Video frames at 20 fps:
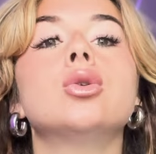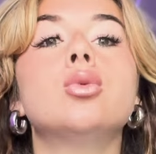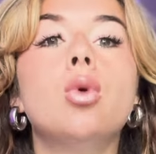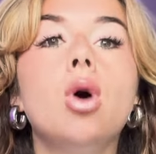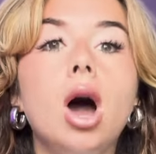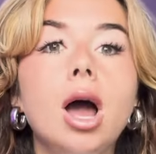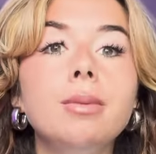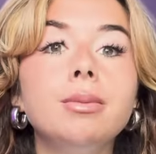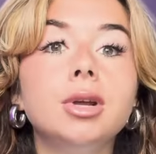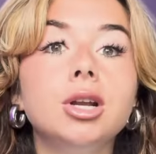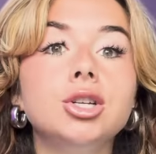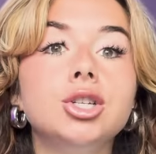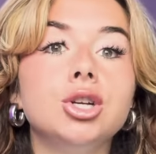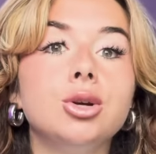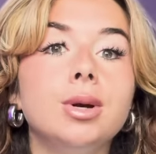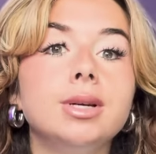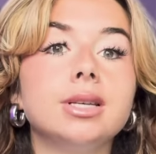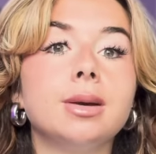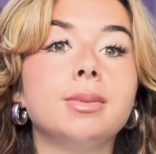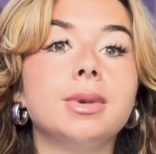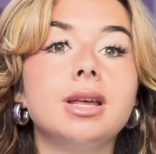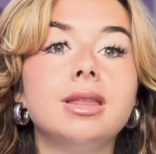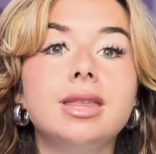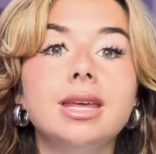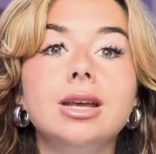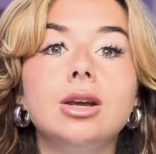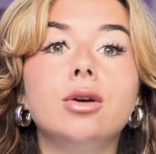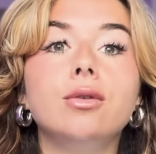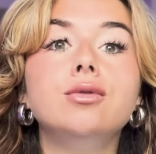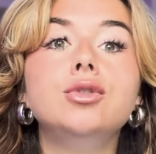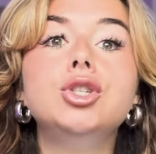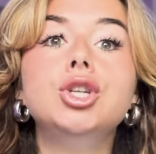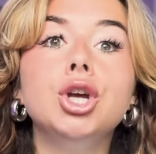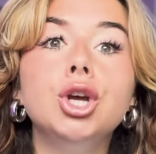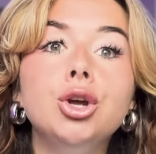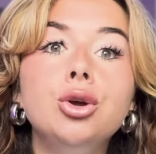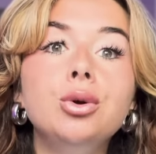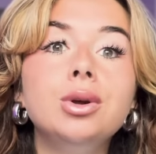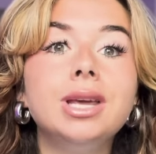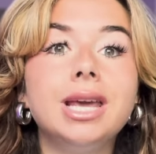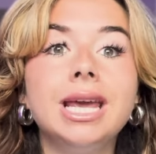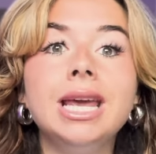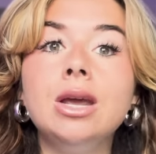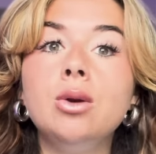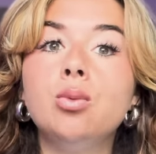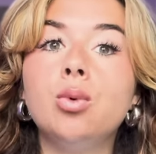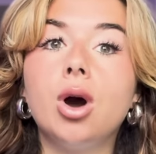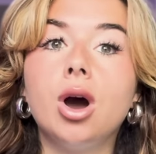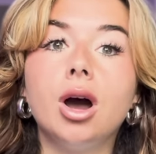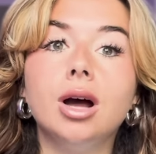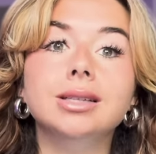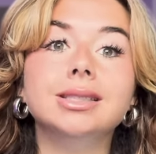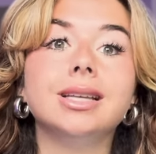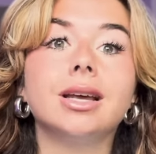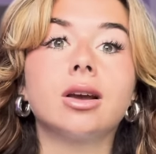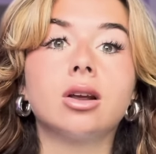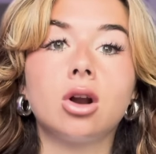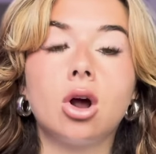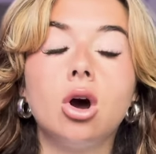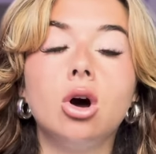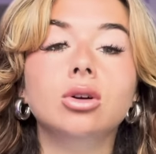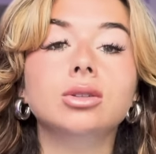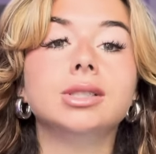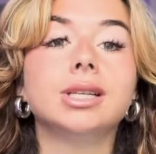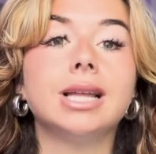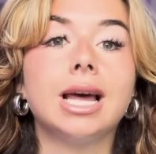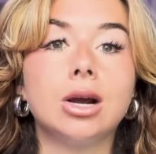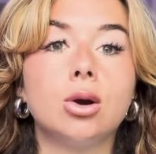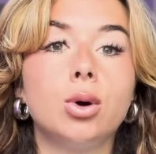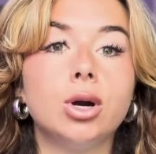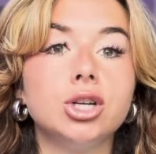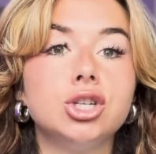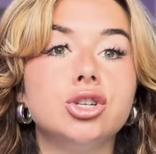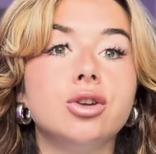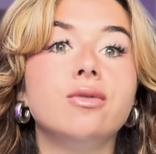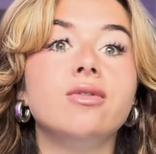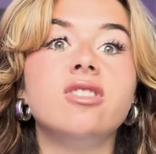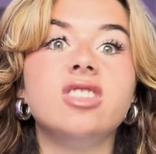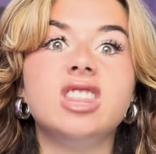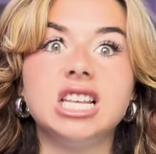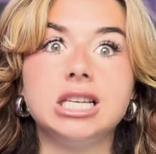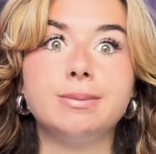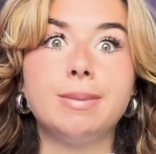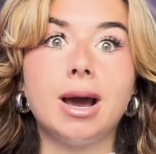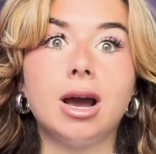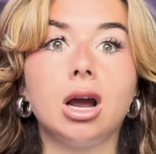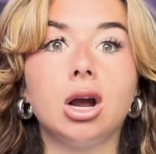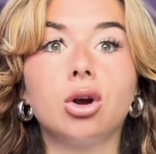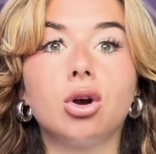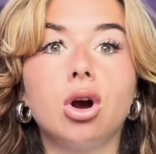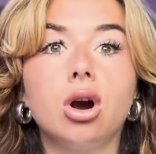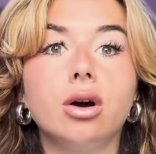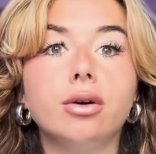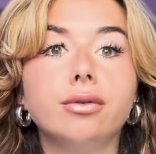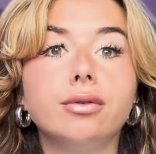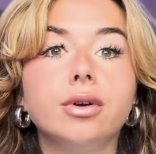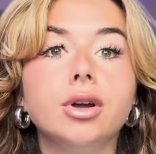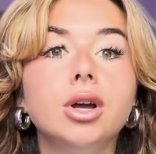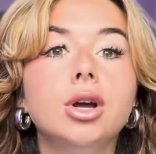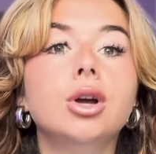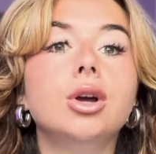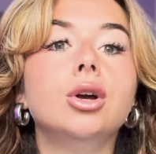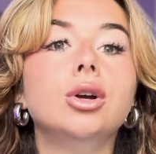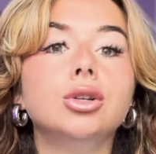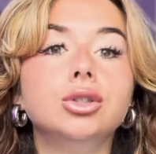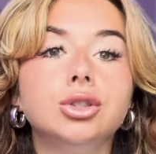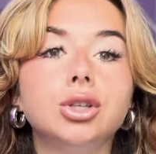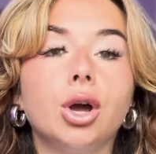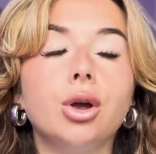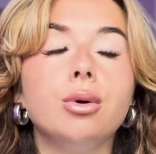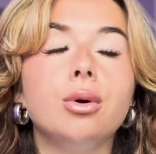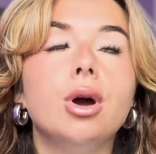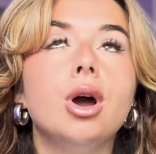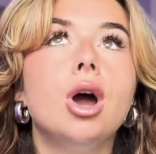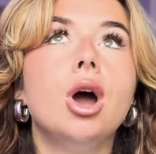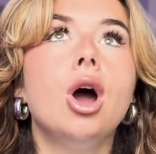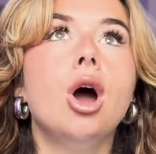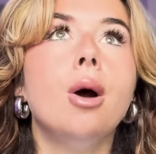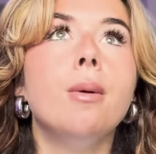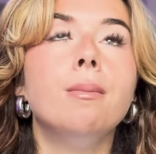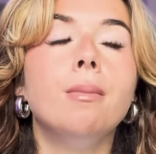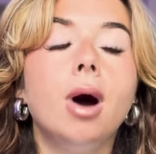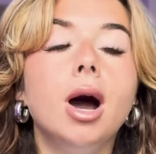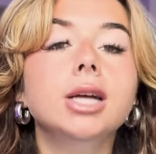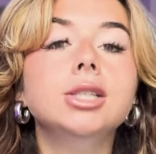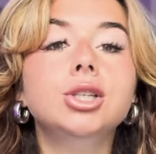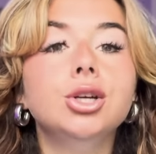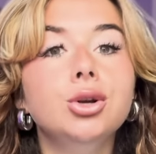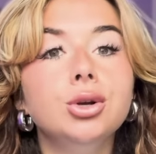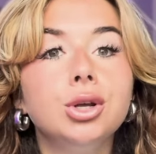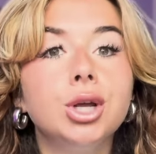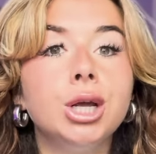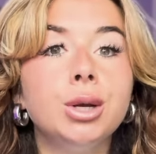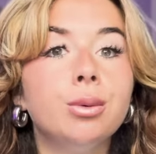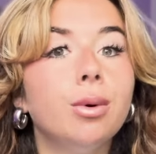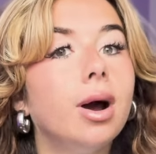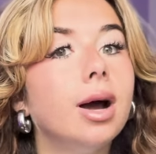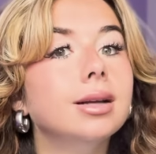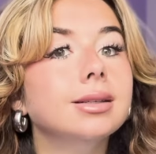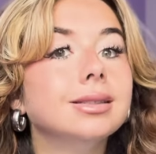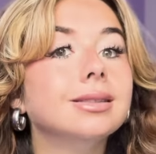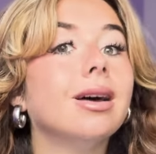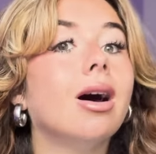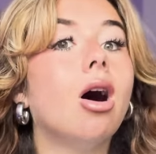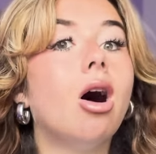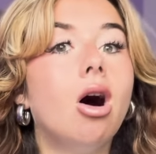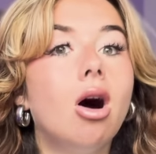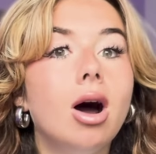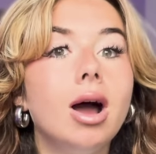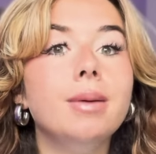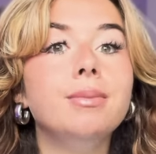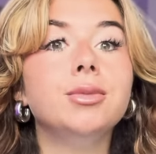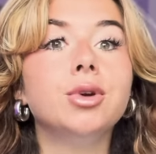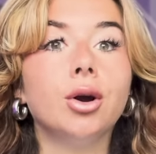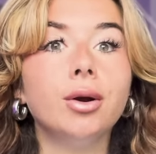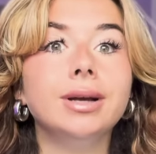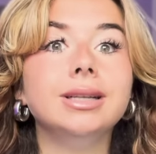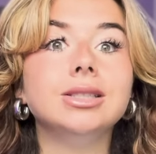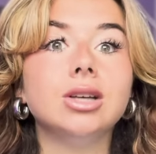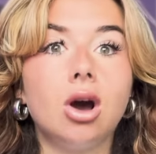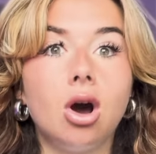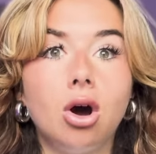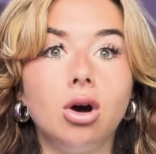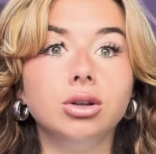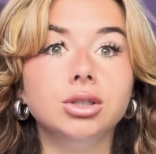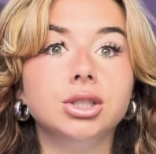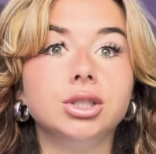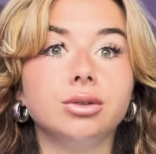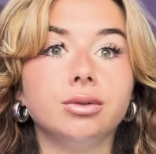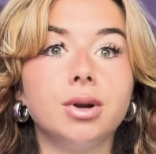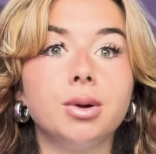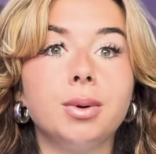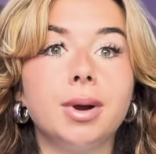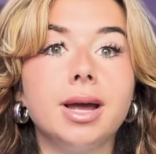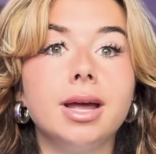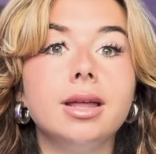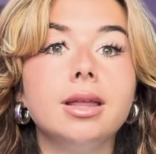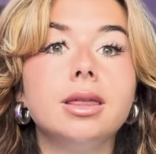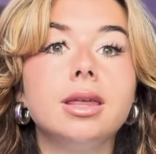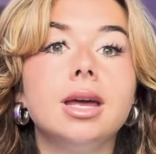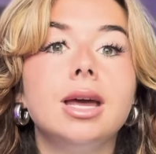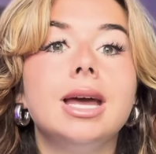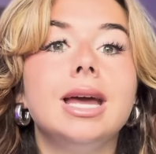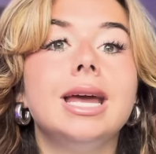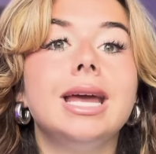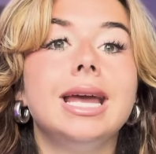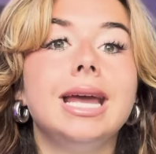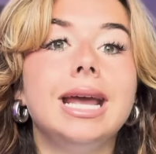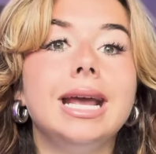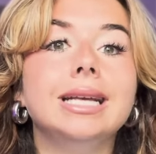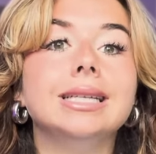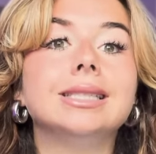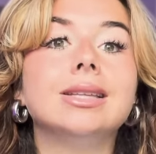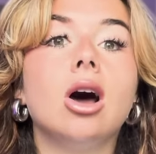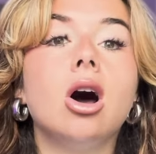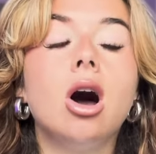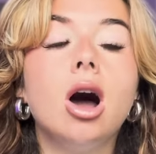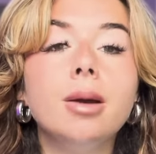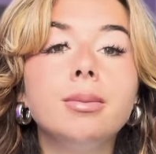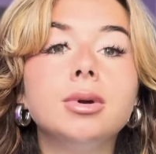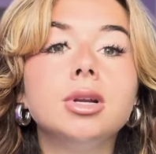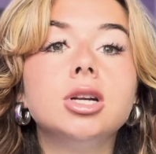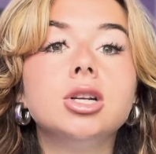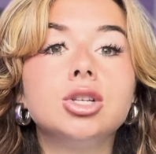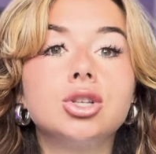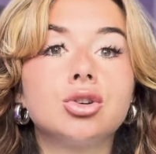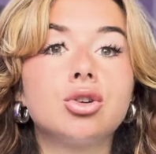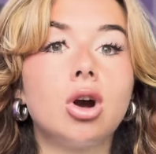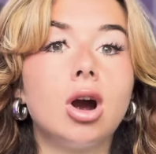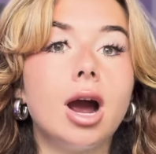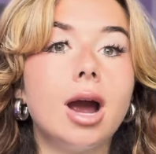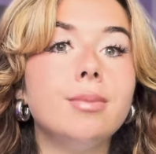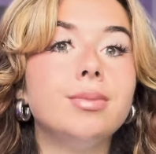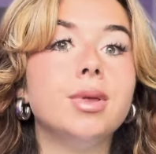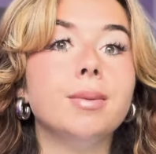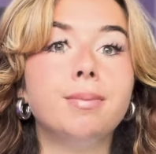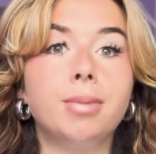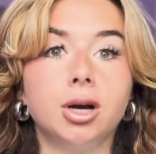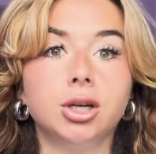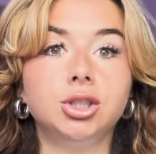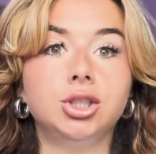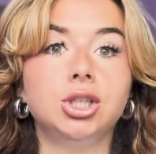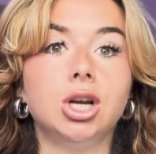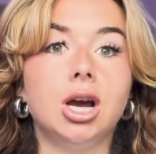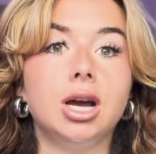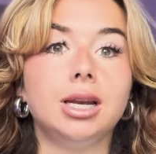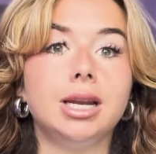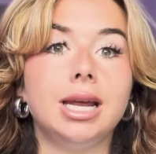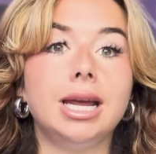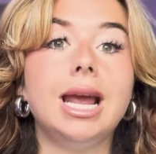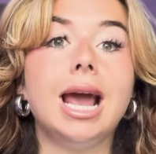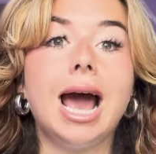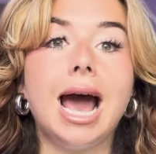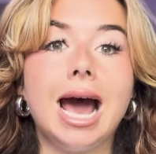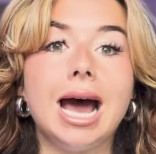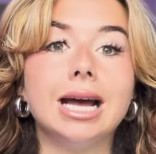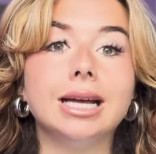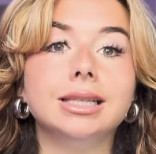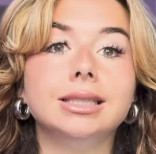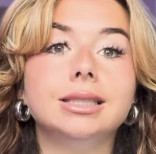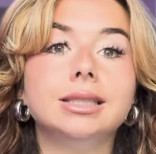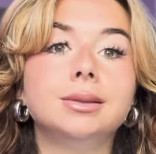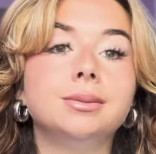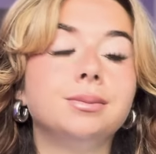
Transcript: what I'm gonna do is I'm gonna think of 2 keywords that are gonna answer that question for this paragraph. So my 2 keywords that I'm going to answer it with is that I'm going to describe the bus journey as